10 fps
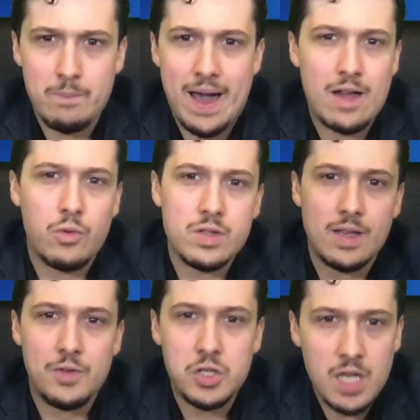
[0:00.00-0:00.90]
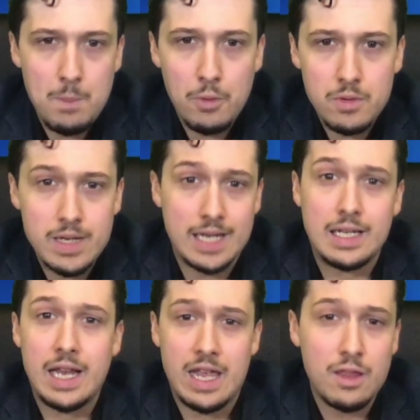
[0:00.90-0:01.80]
battles of Stipon and
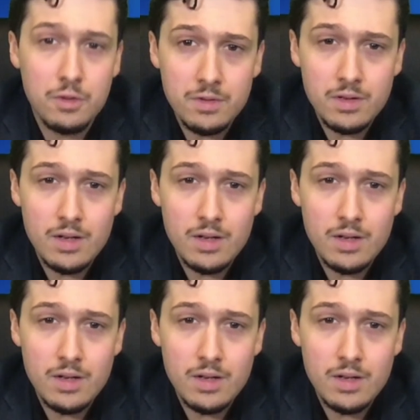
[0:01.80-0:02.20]
Kleidon,